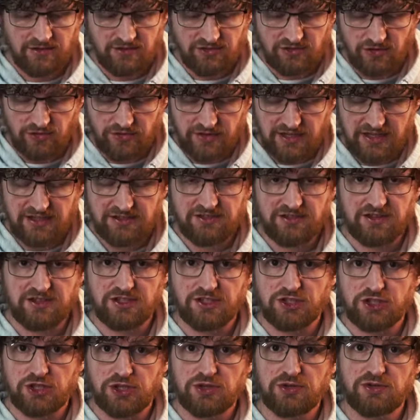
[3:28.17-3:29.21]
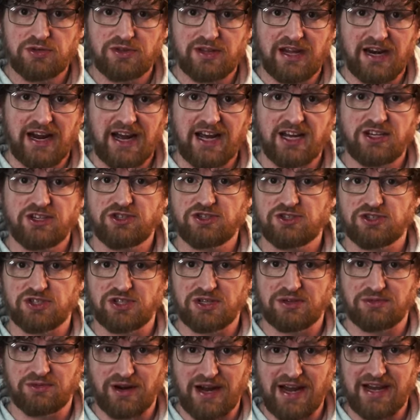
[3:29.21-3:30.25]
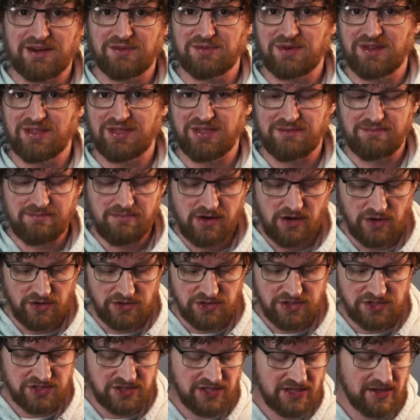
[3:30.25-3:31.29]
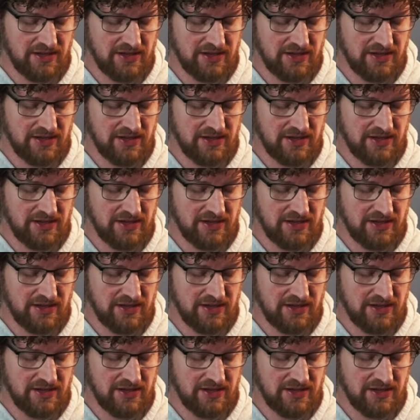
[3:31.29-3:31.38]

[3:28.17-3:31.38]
So these are the two that I usually ride with the most.